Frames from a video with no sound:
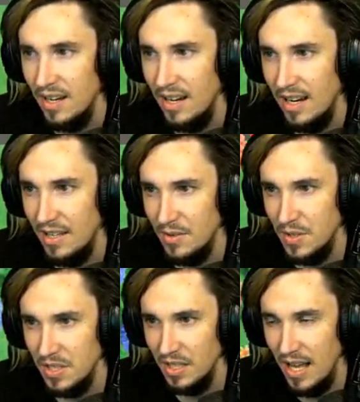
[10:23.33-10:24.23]
Uh, there's
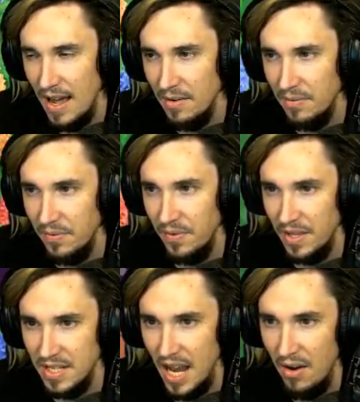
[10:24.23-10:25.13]
just a lot of the
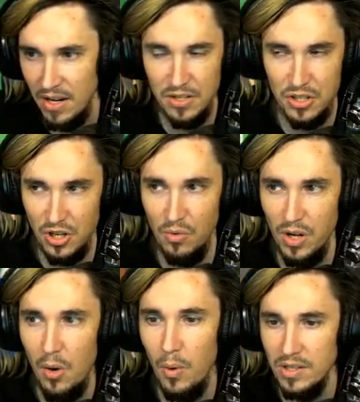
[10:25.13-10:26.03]
town I just don't
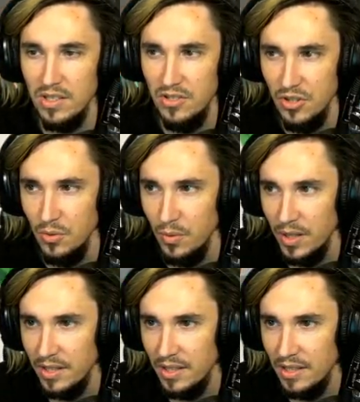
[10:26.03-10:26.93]
know what to do with.